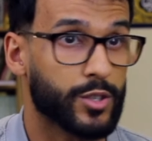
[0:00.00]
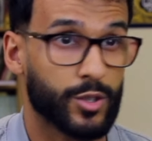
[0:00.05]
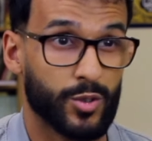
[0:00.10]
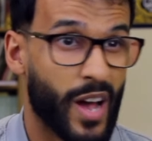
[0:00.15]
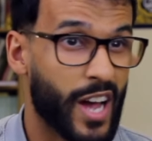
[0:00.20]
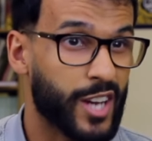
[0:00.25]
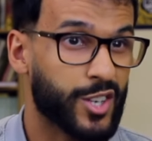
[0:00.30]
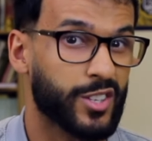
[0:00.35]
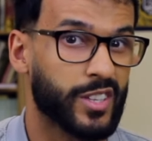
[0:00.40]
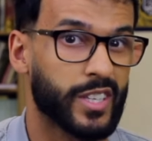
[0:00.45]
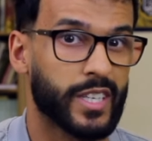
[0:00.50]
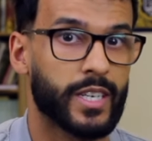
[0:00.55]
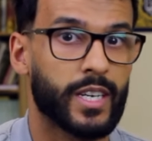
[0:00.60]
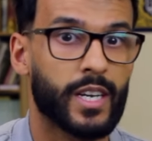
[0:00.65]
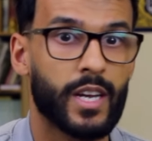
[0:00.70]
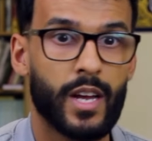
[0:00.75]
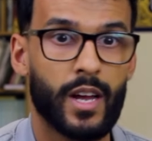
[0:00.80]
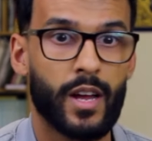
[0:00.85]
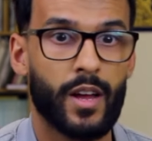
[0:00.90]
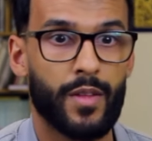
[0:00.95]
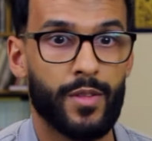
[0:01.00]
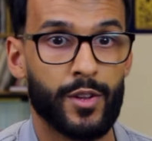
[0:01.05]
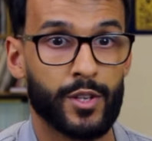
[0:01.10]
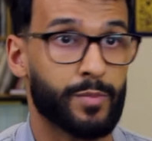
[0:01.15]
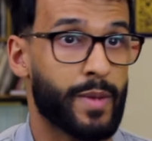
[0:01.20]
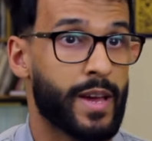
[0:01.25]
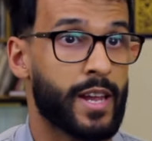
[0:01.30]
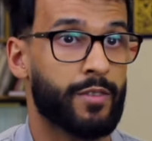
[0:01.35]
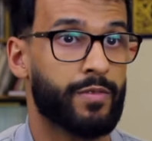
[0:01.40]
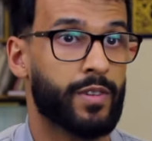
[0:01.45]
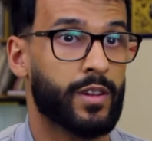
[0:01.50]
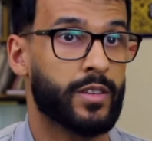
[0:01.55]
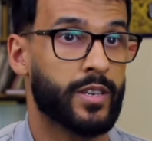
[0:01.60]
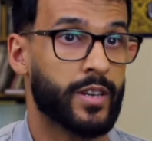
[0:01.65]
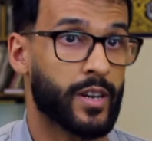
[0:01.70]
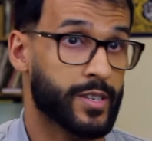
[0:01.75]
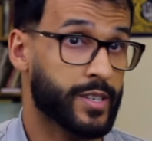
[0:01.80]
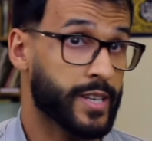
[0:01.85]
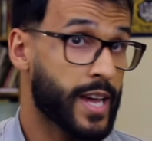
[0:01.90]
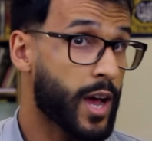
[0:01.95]
So actually, there's benefit to
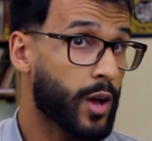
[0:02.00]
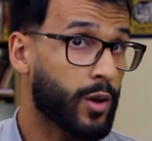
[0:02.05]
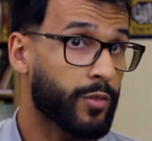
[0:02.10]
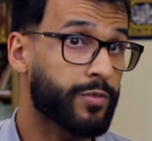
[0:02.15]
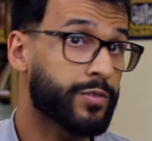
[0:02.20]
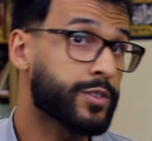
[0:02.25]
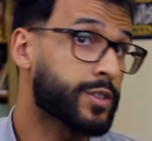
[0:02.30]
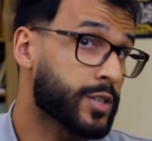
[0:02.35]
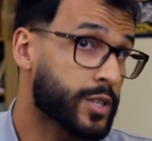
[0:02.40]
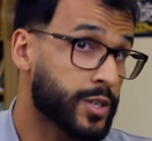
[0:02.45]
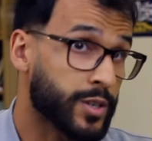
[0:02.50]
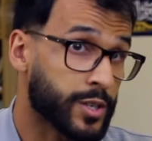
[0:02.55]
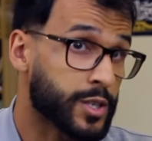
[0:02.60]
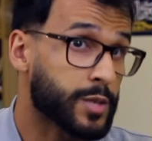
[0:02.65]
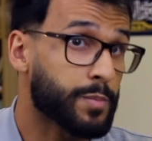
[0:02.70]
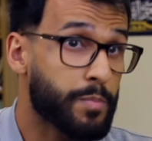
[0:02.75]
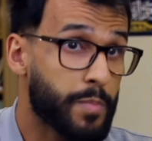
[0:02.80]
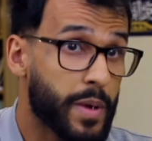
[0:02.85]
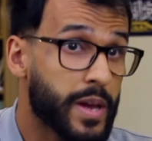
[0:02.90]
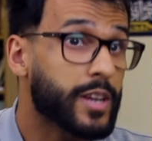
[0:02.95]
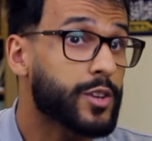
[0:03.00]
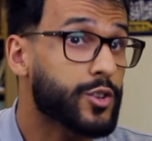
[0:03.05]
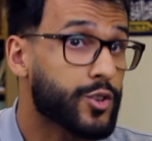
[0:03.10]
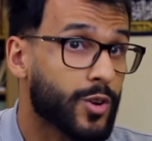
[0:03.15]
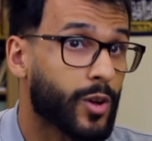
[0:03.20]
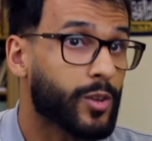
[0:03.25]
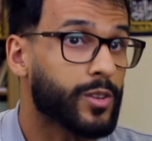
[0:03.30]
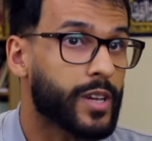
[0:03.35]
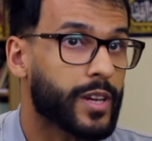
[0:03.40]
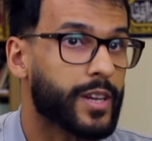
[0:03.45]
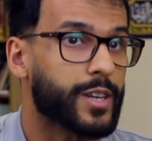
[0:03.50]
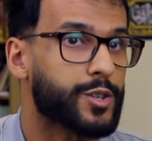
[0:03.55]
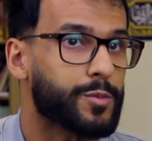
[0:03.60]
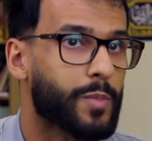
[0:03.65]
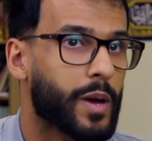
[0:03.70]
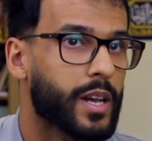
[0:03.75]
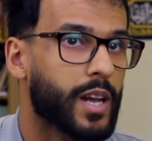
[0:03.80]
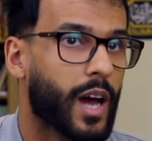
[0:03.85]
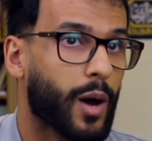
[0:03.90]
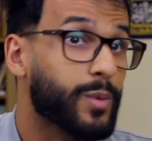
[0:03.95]
yourself, your spiritual
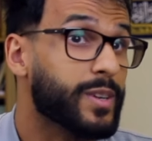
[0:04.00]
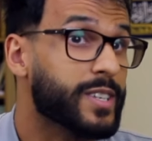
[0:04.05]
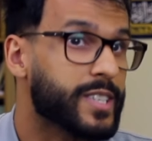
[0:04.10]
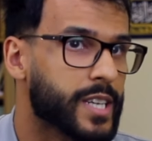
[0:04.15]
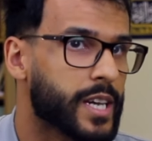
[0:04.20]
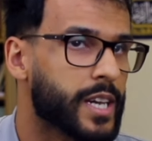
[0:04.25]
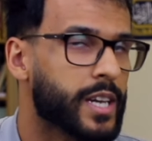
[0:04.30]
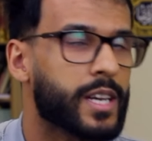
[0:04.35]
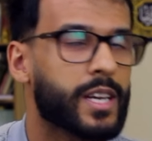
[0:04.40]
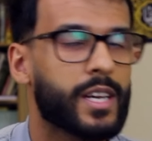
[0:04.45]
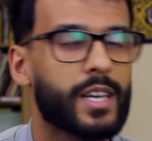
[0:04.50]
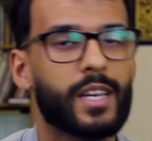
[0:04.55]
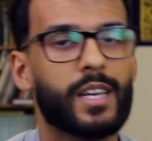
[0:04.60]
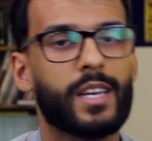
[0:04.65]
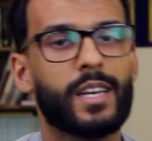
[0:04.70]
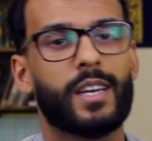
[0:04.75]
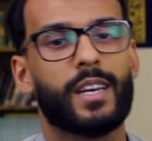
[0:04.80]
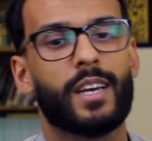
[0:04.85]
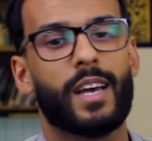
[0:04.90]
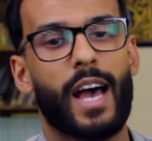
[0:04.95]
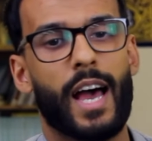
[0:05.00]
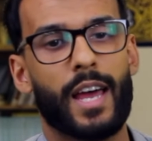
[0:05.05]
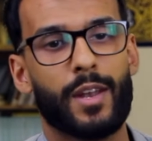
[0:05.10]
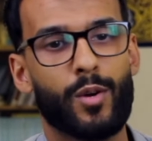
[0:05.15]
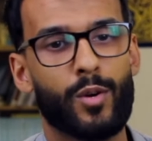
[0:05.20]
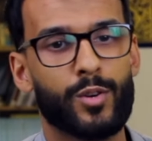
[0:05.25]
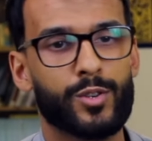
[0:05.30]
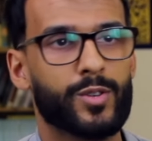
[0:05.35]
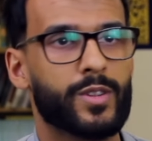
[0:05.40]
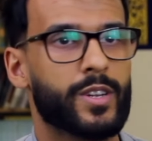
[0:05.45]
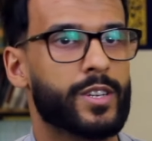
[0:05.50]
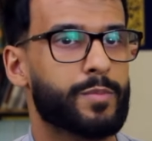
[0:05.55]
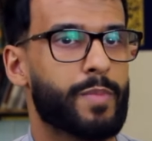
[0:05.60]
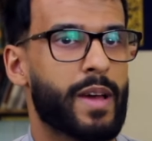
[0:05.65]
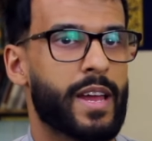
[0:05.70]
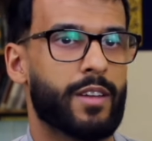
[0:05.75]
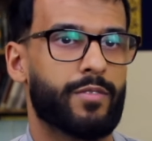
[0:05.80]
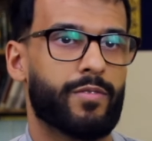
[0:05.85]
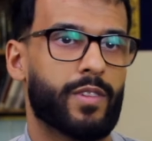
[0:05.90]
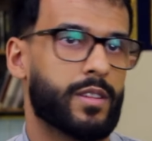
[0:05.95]
nourishment, I would say, and also there's
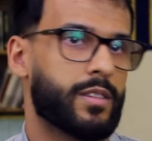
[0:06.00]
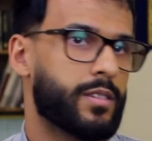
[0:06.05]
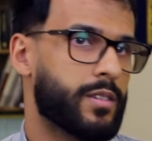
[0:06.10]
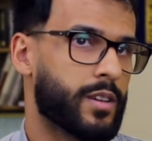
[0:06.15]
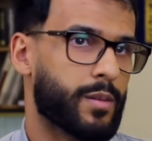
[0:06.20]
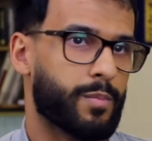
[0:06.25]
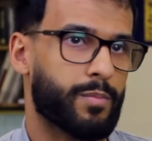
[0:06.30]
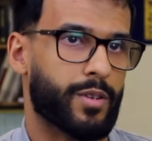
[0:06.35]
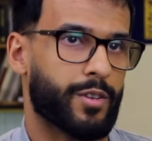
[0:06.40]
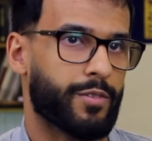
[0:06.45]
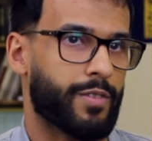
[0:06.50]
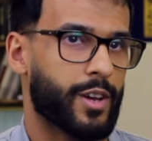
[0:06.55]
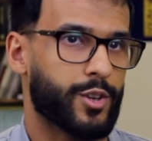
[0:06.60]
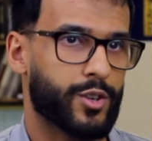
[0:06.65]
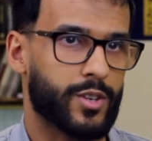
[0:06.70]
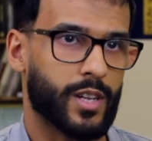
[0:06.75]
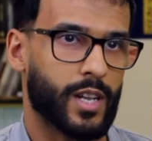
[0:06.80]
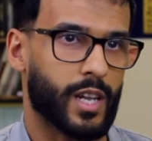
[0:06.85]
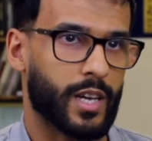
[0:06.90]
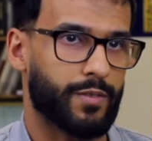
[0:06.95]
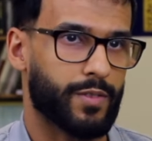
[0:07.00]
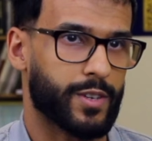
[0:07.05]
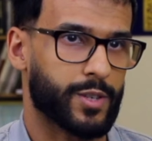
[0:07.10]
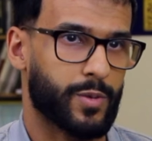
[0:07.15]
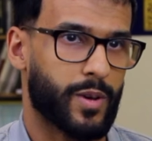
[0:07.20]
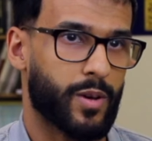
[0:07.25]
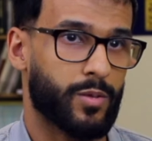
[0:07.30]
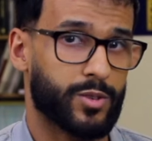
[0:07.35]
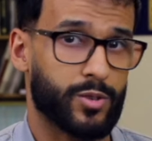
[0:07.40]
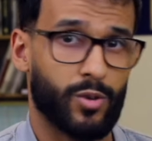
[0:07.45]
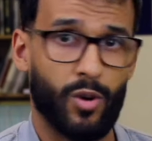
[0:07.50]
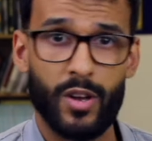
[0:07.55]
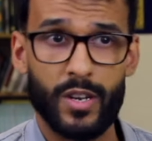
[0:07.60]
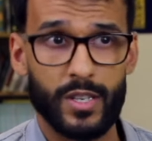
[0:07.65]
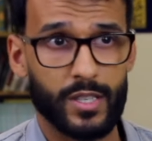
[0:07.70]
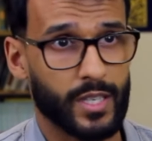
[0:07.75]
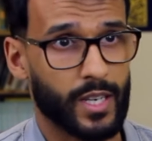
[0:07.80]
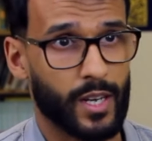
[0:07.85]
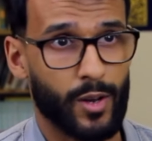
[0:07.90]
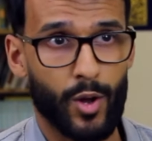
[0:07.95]
benefit to your professional life as well. So
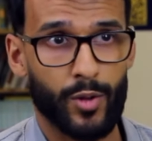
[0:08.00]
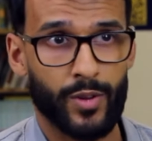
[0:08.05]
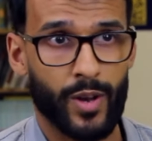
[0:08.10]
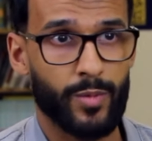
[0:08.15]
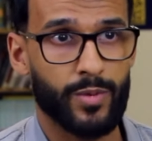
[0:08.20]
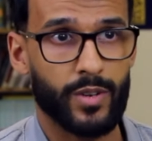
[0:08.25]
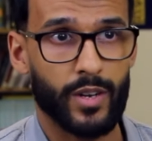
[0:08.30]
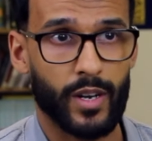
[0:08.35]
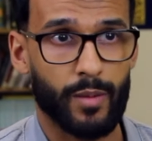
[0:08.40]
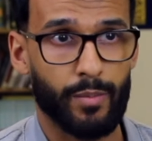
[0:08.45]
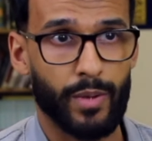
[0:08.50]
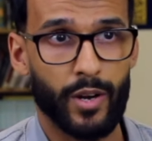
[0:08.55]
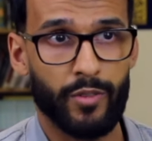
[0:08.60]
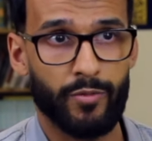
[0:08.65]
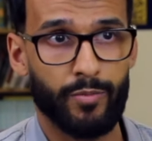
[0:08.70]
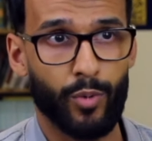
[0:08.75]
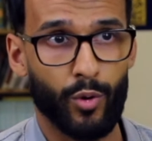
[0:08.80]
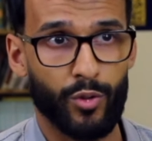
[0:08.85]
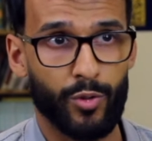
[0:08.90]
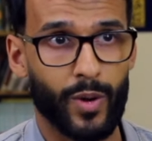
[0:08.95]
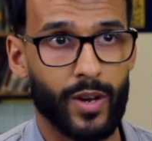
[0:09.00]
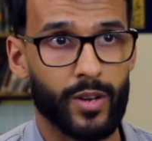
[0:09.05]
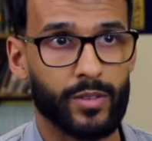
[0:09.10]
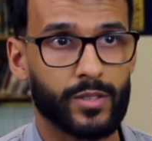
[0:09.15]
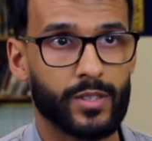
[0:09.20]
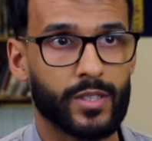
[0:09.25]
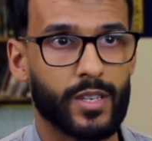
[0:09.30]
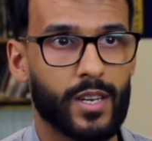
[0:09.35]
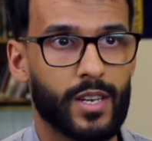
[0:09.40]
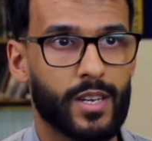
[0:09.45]
honestly, an all-rounder, a bit of both worlds.